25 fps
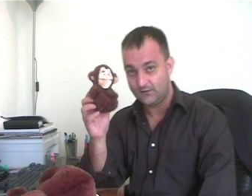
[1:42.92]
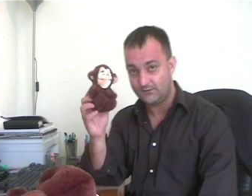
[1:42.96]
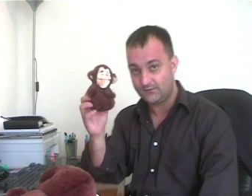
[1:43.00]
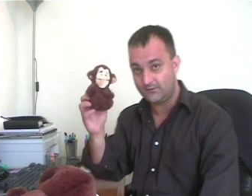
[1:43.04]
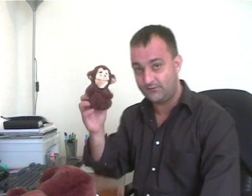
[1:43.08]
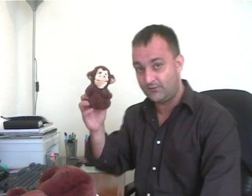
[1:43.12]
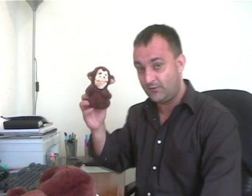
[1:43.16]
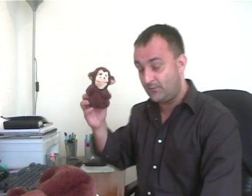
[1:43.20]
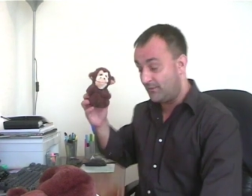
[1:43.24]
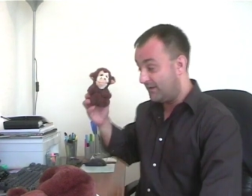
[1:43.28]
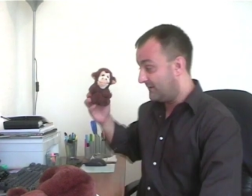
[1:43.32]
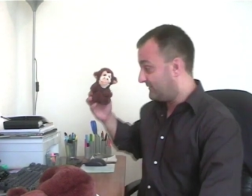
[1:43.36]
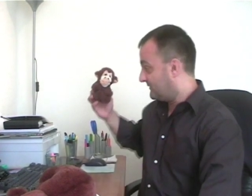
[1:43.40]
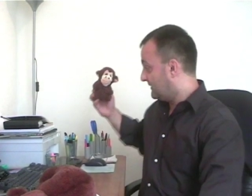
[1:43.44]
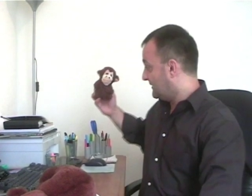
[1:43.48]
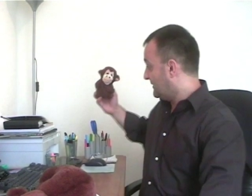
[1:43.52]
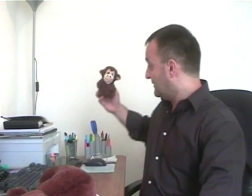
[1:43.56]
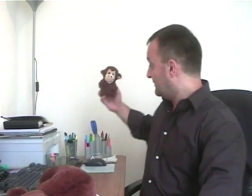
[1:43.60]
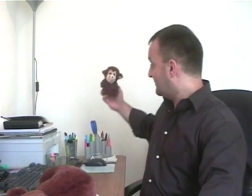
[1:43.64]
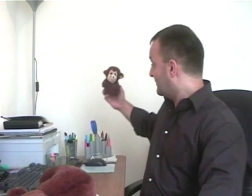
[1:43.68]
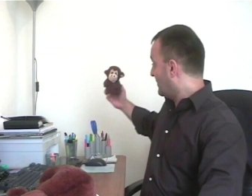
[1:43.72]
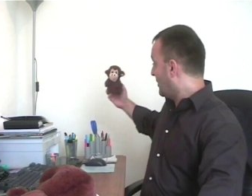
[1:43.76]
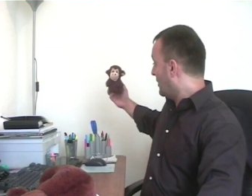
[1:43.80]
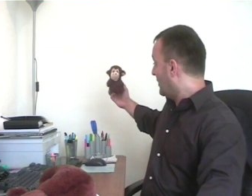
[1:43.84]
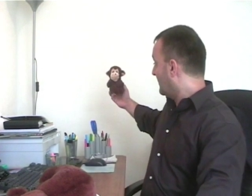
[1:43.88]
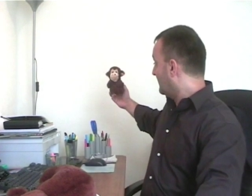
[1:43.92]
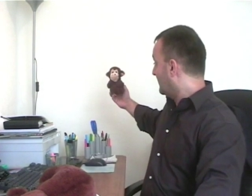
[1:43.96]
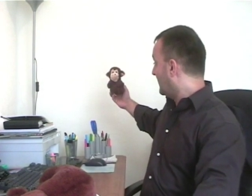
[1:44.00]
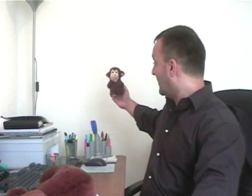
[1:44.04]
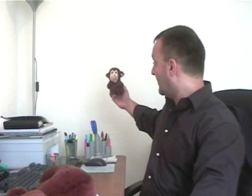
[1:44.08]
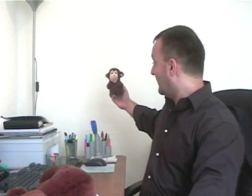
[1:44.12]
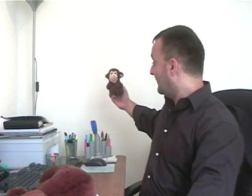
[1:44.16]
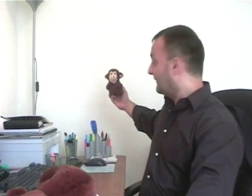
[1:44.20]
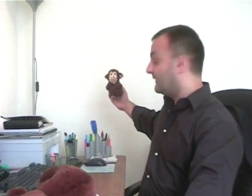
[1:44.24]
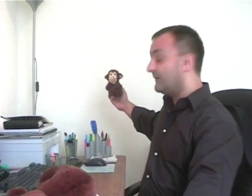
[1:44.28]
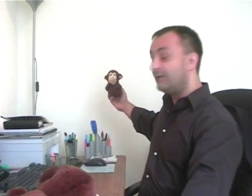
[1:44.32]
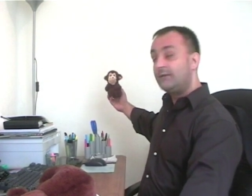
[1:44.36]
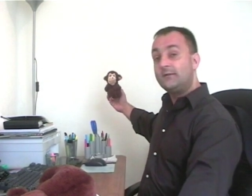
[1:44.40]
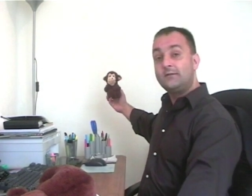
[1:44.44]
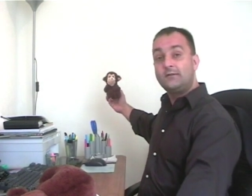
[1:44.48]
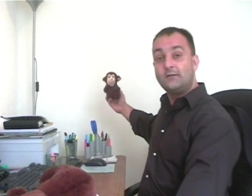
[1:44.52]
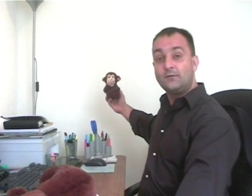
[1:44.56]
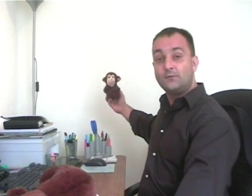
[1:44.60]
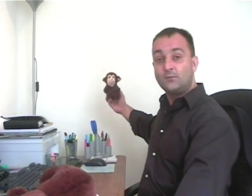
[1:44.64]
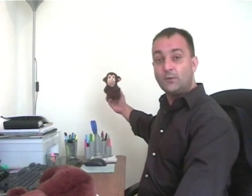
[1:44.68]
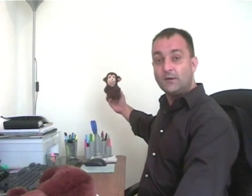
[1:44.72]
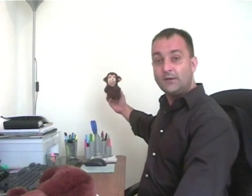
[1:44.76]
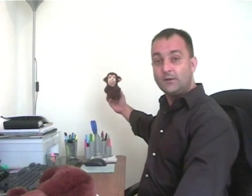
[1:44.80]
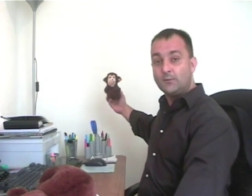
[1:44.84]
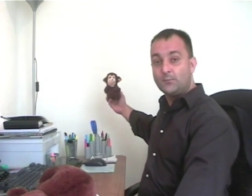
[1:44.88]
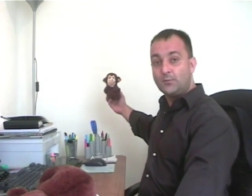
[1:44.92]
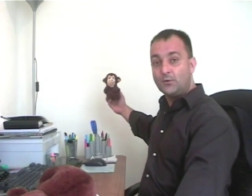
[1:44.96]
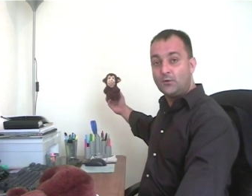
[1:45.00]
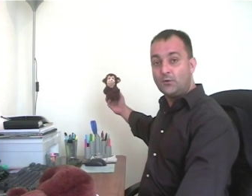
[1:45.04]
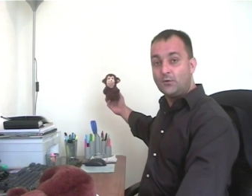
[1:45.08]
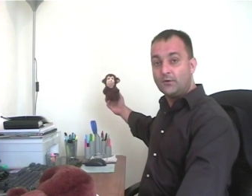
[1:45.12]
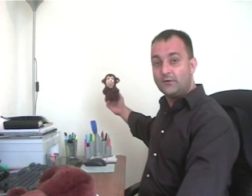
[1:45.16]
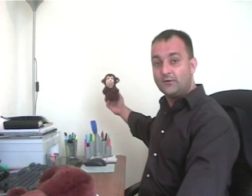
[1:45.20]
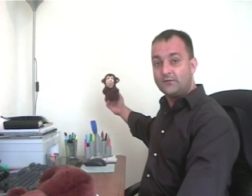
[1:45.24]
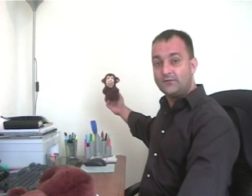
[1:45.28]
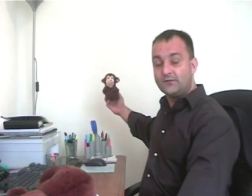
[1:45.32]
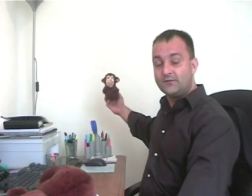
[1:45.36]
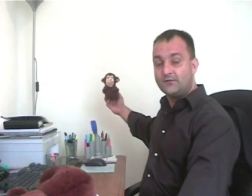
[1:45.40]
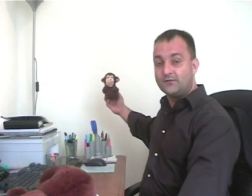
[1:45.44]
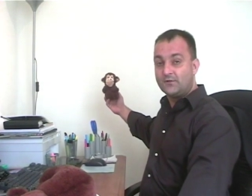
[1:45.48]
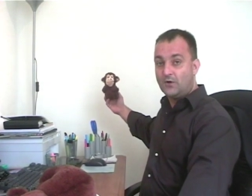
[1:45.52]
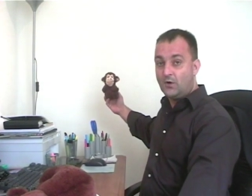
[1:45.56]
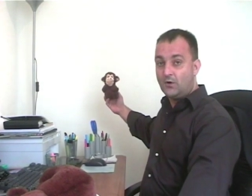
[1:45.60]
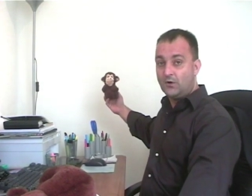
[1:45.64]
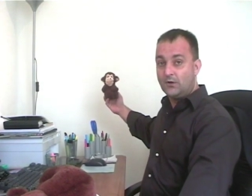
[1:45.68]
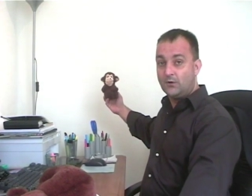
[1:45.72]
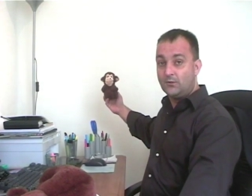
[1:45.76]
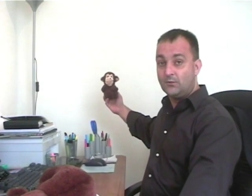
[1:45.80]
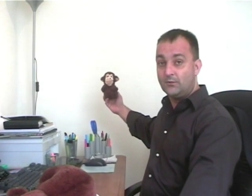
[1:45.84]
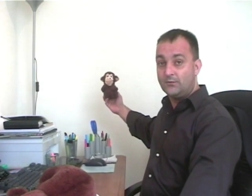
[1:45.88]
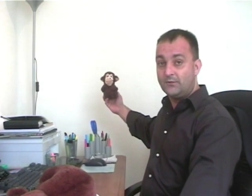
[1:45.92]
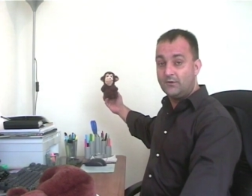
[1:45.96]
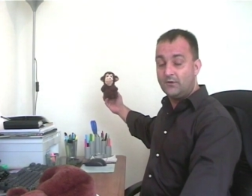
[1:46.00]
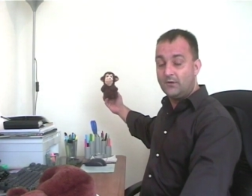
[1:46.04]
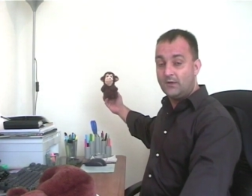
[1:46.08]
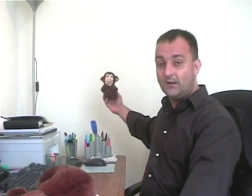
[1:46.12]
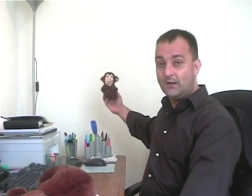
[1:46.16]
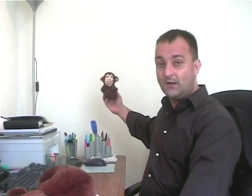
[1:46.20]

So if you imagine your timeline, that this is when you're born as a child.